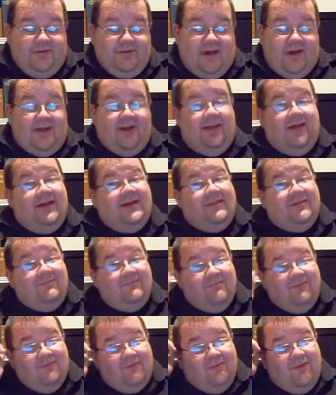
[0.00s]
of like
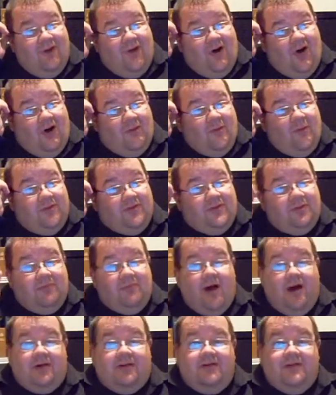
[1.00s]
almost a
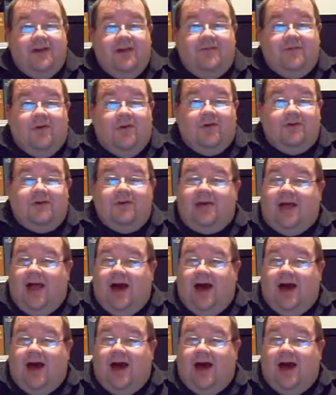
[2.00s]
modern day version of